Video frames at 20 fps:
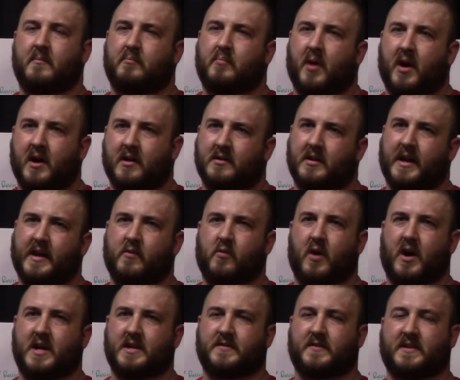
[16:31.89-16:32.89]
But
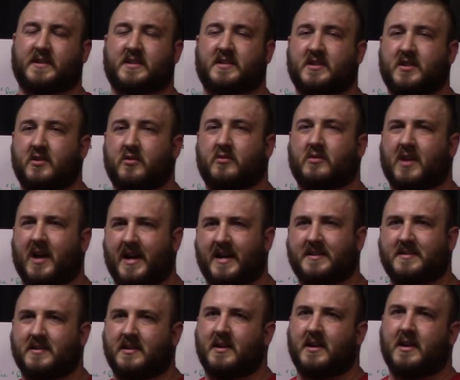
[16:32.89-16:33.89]
likewise, if it's too
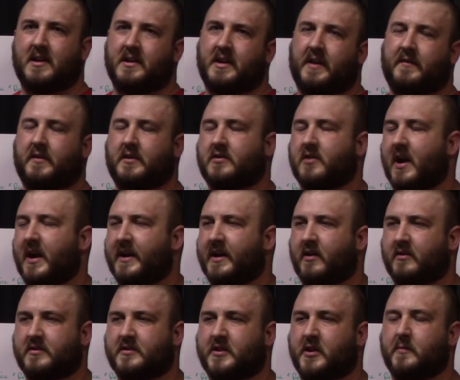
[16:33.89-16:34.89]
light, if you try to
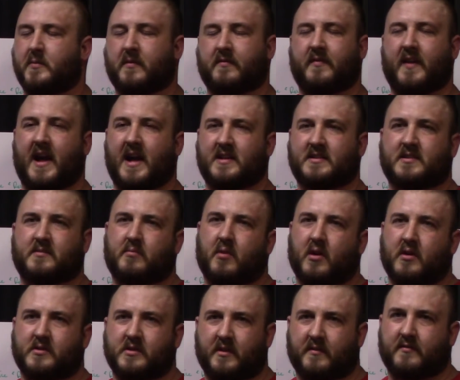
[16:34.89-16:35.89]
go super fast, the
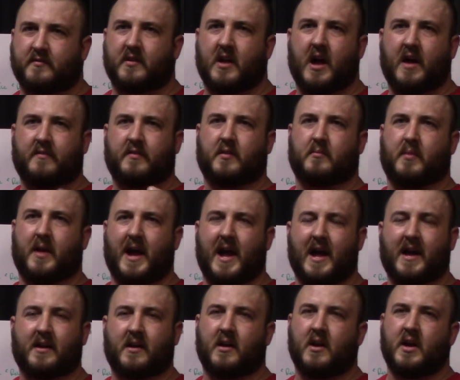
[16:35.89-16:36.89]
bar's going to fly off your
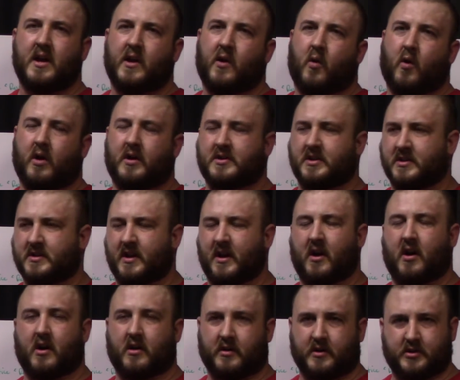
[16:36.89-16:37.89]
back, or it's just going
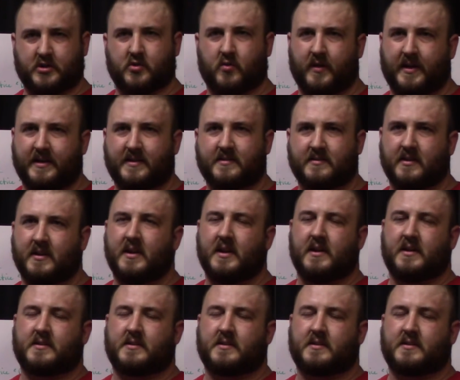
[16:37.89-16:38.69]
to hurt your joints.